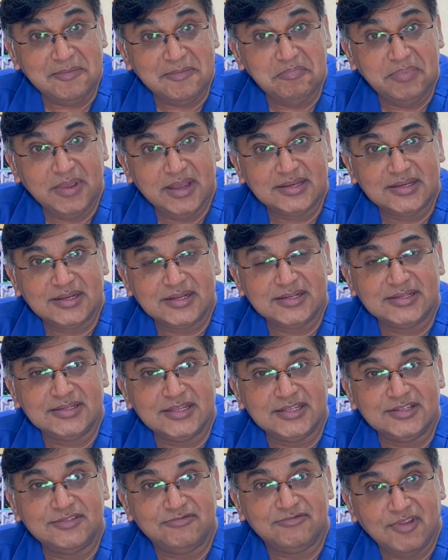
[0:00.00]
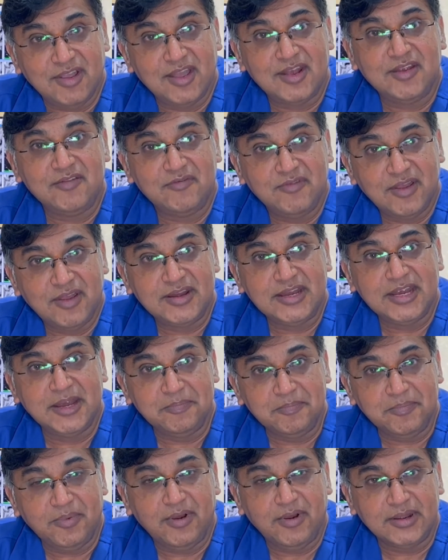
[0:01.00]
Patience is very, very
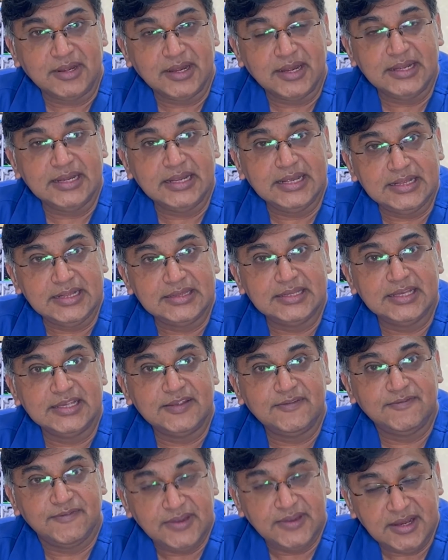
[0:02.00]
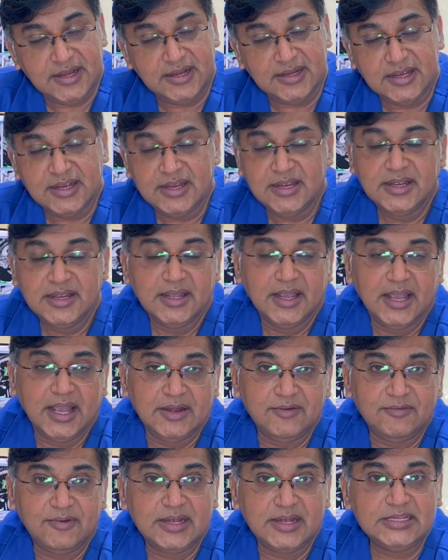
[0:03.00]
important in this field.
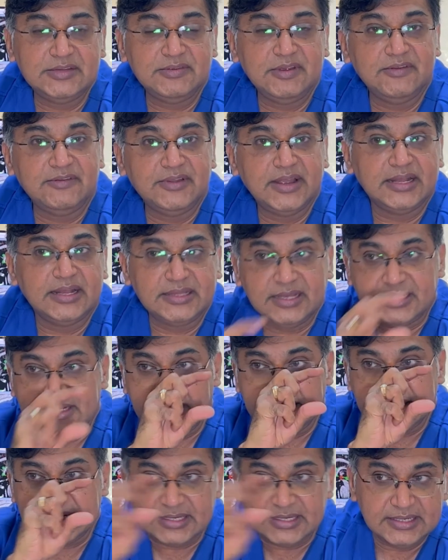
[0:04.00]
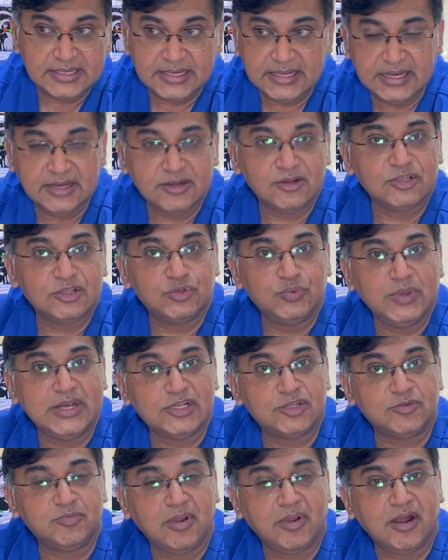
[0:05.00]
And once we get the right, sweet
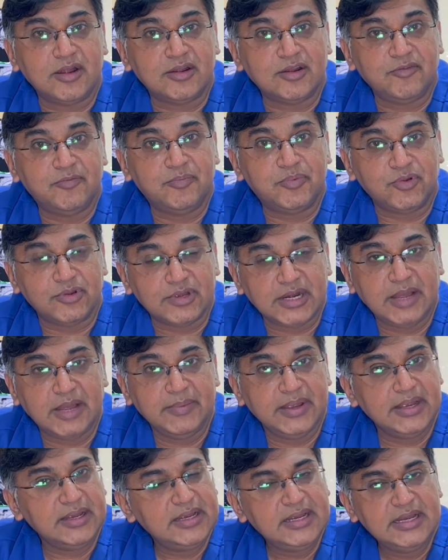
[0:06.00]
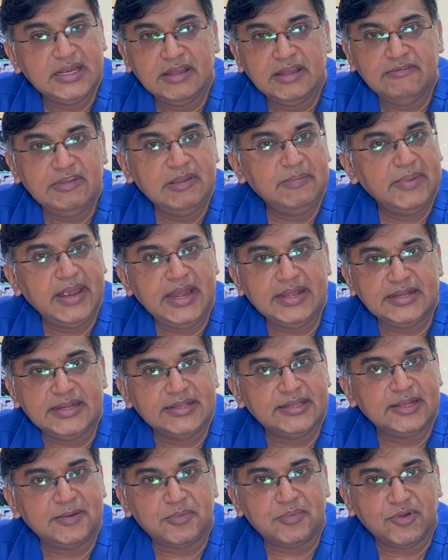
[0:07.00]
spot of programming, we maintain
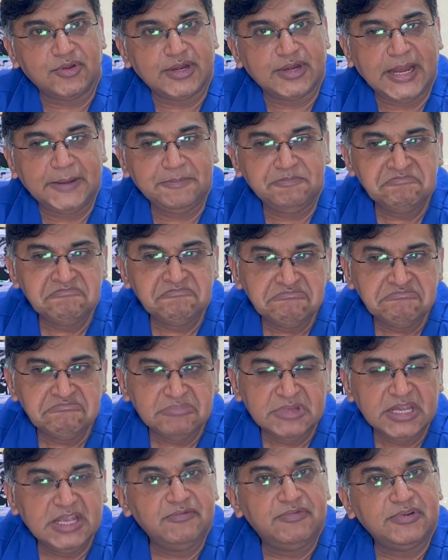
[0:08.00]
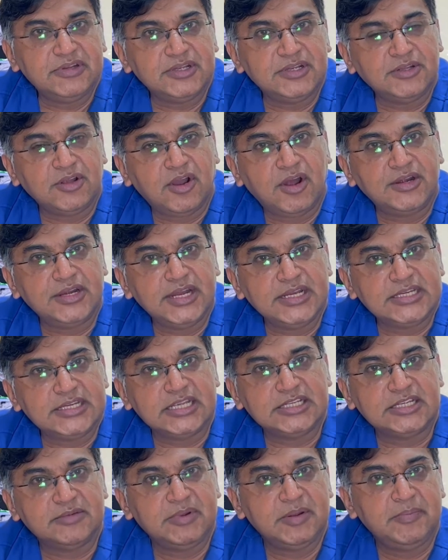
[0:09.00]
that program. If it is a
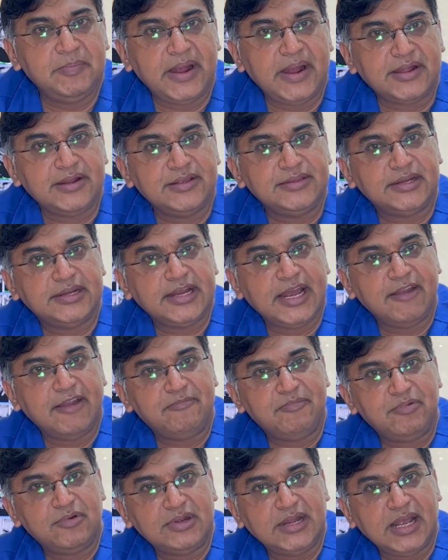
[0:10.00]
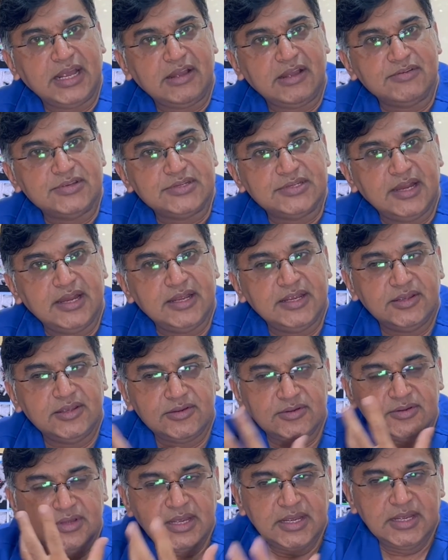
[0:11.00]
non-rechargeable battery that I have put, like I was telling
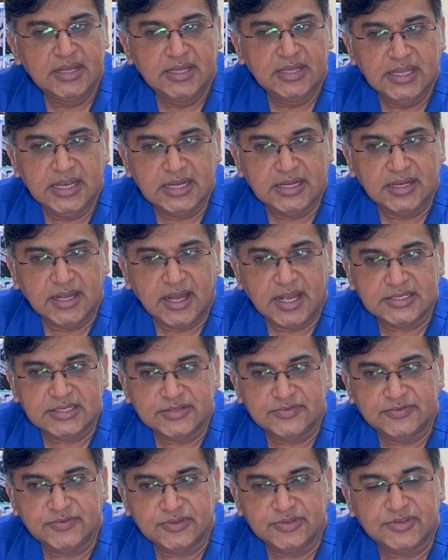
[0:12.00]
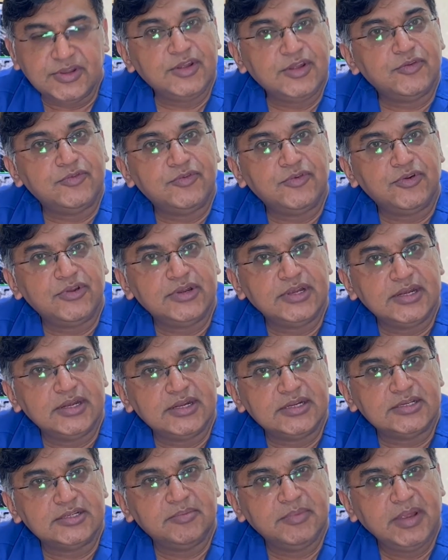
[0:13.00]
you, it lasts for 3 to 4
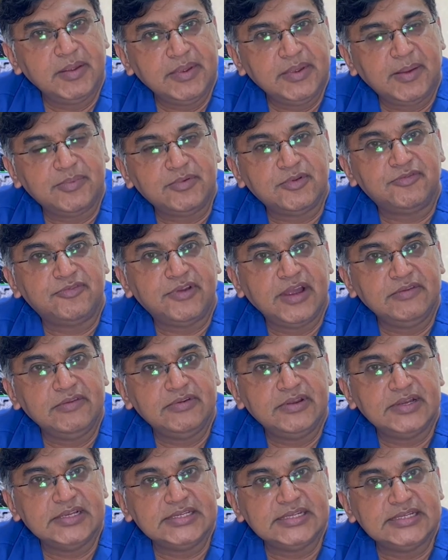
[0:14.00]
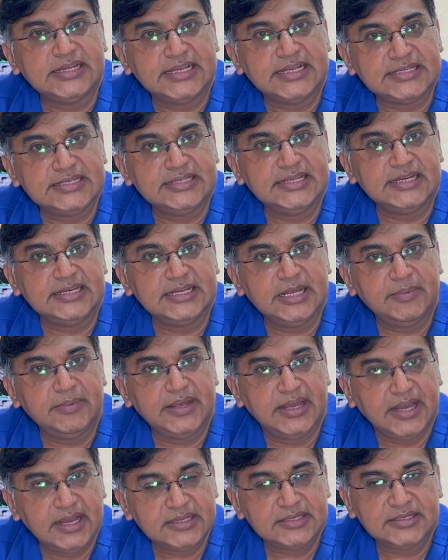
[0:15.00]
years or maybe up to 5 years in ST and
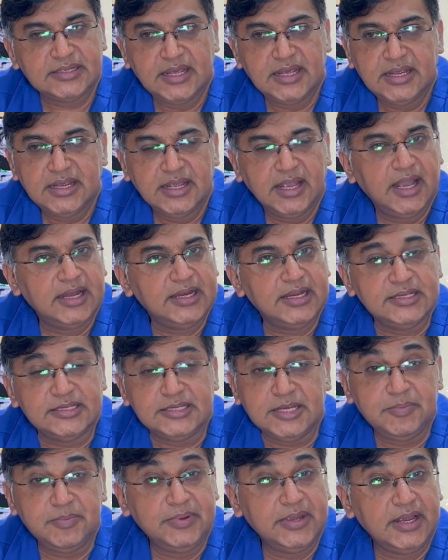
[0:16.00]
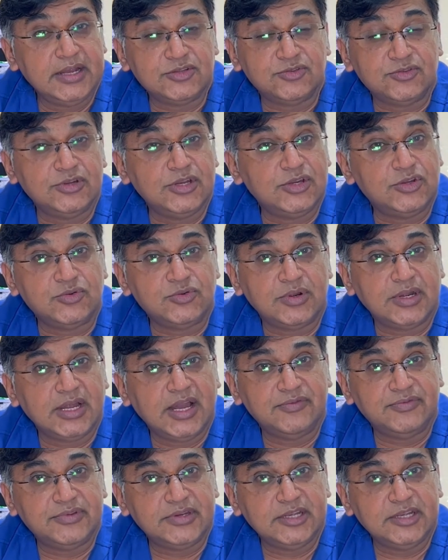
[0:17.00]
DBS. And in GPI, it's only
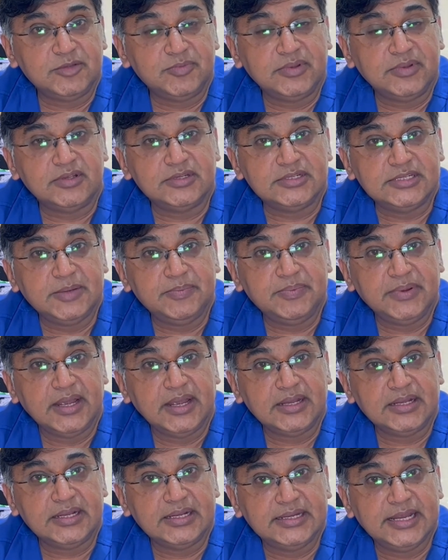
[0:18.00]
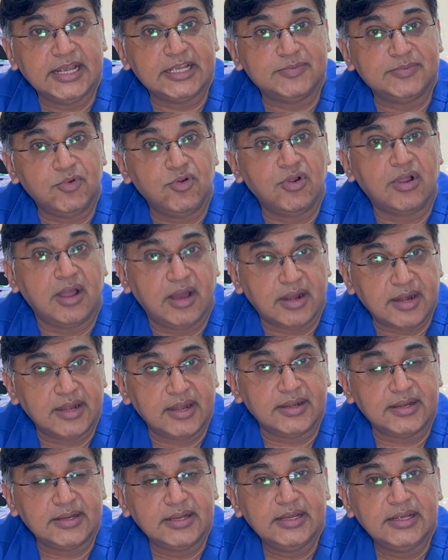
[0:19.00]
2.5, 3 years because GPI takes more
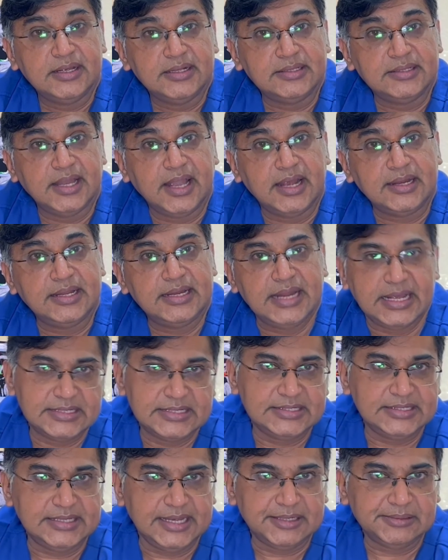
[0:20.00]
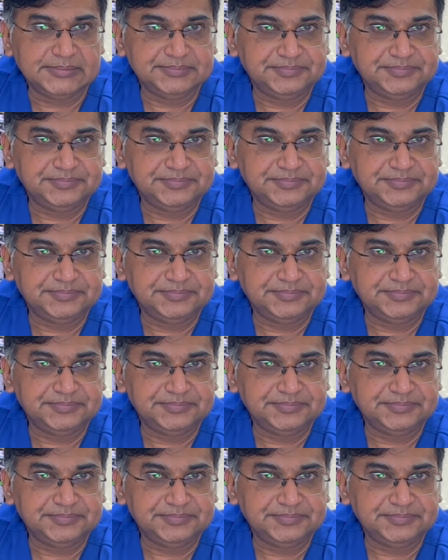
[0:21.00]
current than an STN.